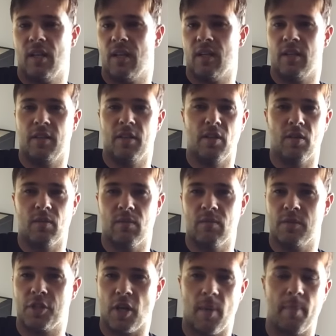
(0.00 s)
uh, you know
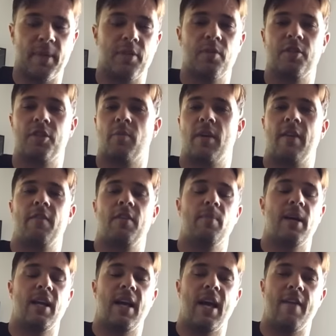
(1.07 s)
John Petrucci, whatever you
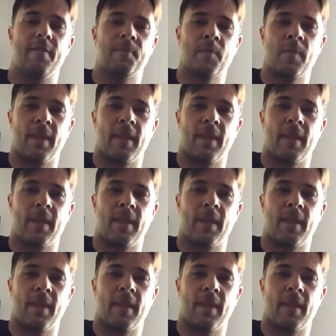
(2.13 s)
might have,